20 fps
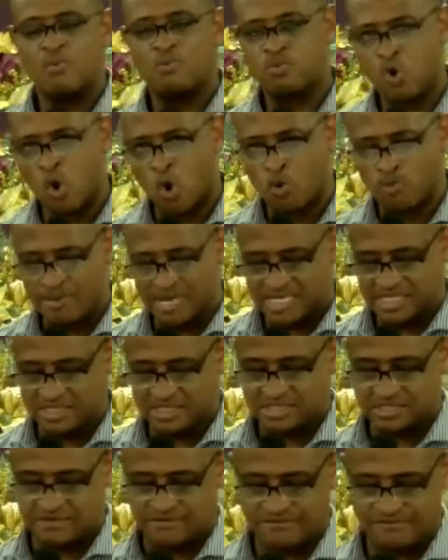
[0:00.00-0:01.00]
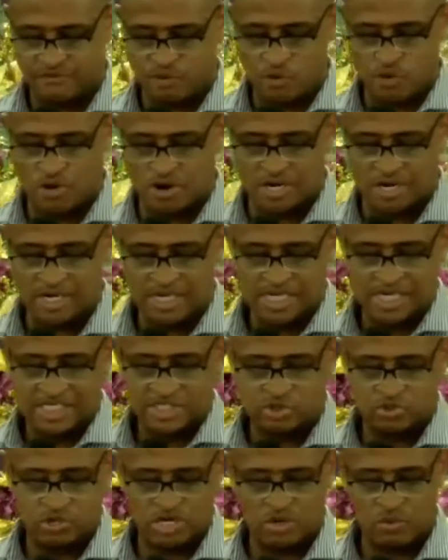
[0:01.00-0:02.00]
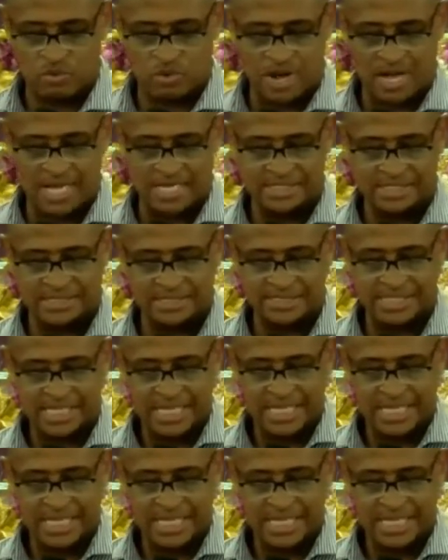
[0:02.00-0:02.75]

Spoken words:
Romans 4:21,